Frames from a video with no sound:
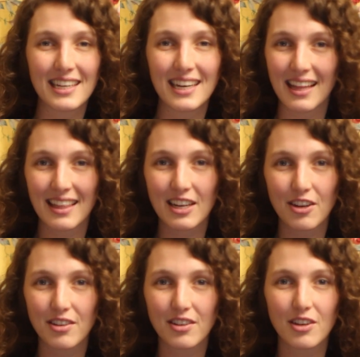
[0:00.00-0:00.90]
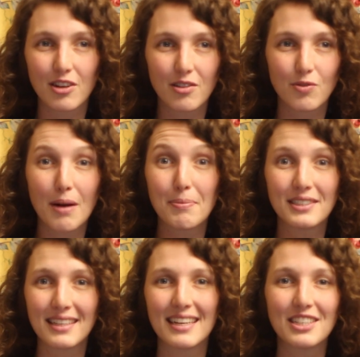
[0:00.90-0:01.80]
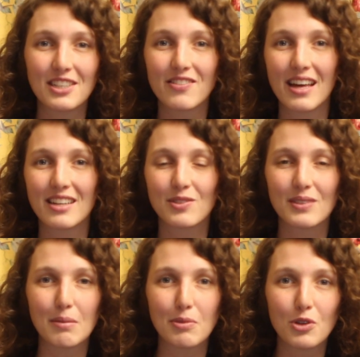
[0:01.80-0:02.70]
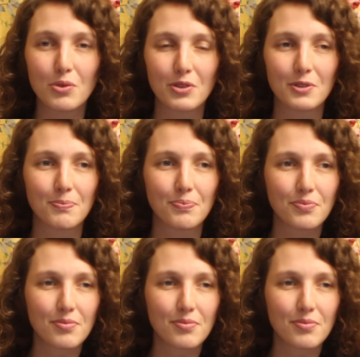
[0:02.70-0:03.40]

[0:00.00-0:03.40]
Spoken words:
and I think her representation of that is really beautiful.